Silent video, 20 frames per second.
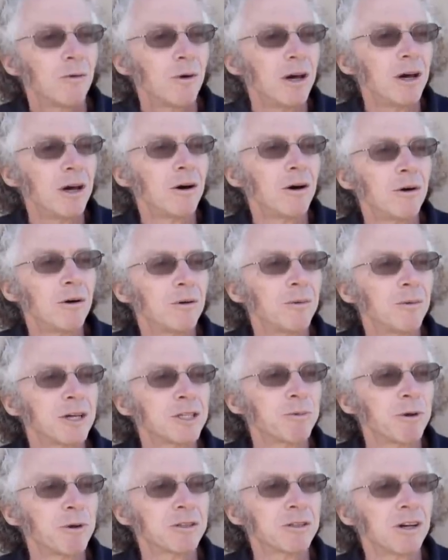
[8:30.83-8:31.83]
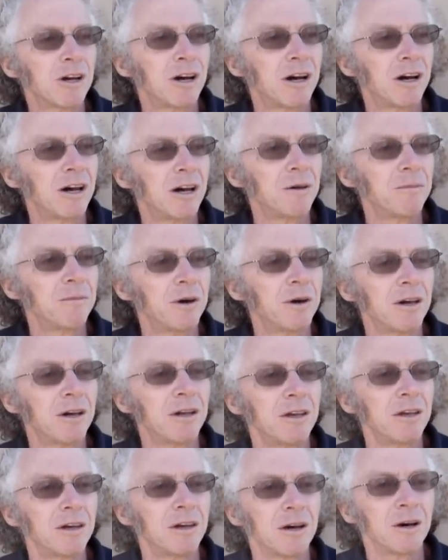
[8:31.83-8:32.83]
Well, on my spare time,
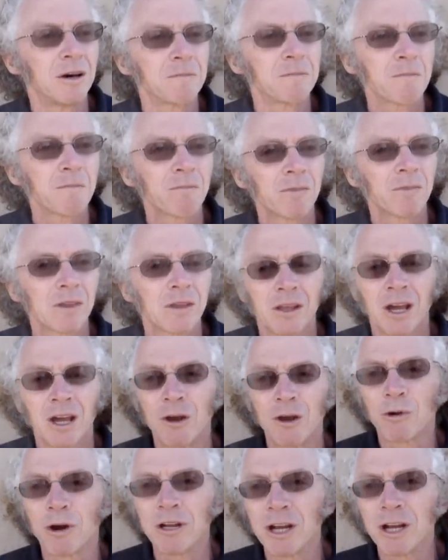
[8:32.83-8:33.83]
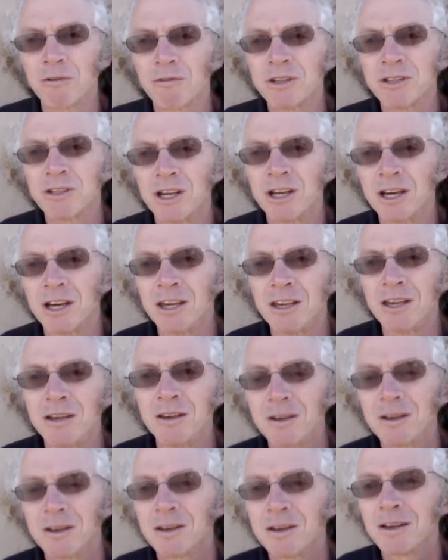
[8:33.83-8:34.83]
I run every day.
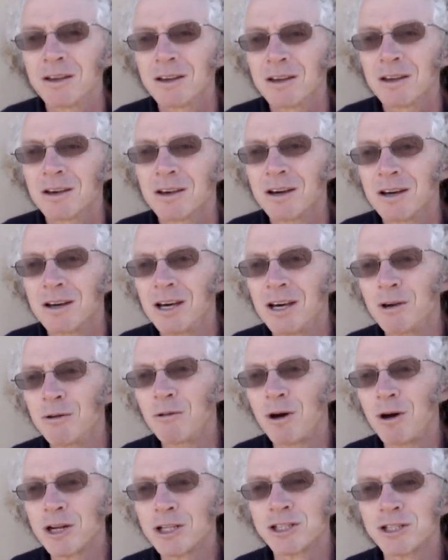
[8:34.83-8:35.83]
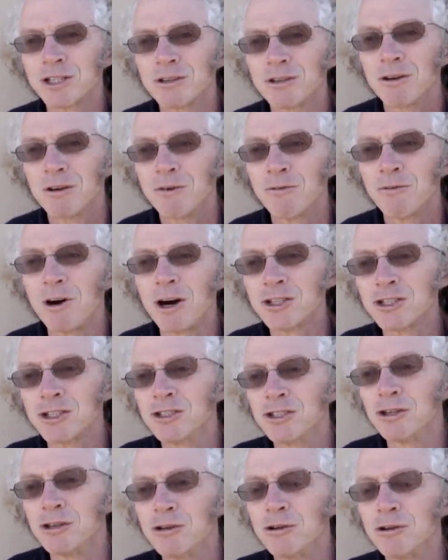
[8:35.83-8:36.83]
I watch
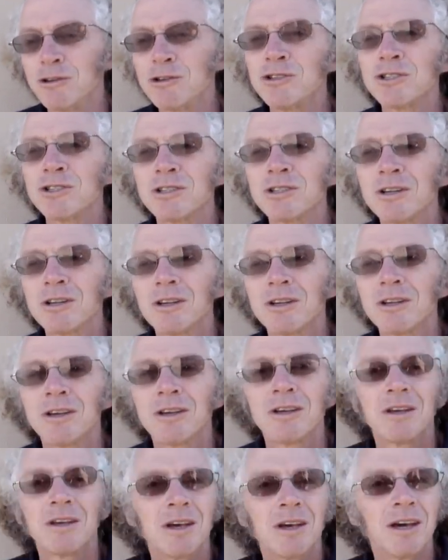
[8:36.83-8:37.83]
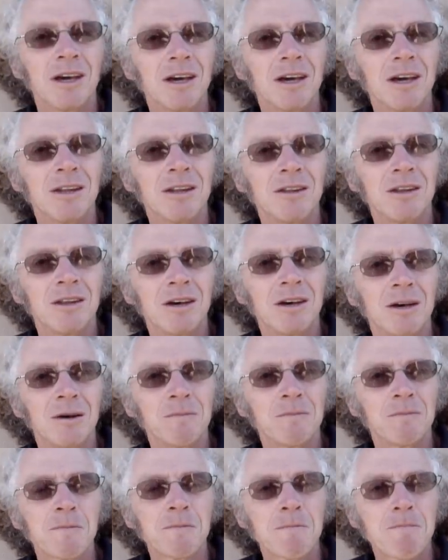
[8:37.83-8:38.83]
Fox News and
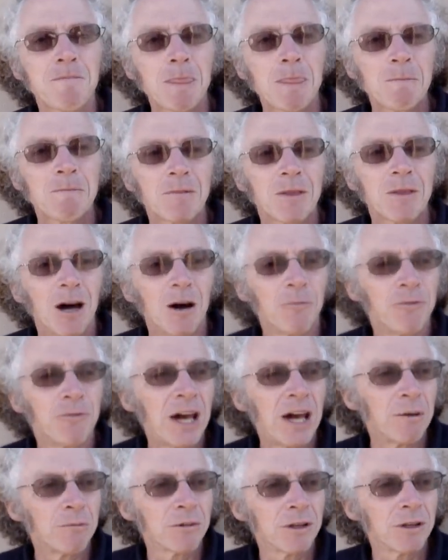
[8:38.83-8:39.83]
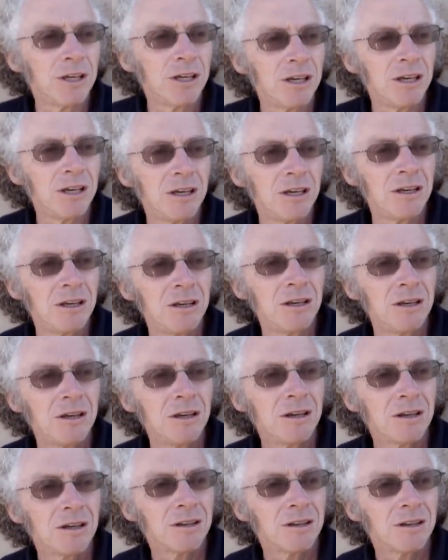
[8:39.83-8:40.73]
help family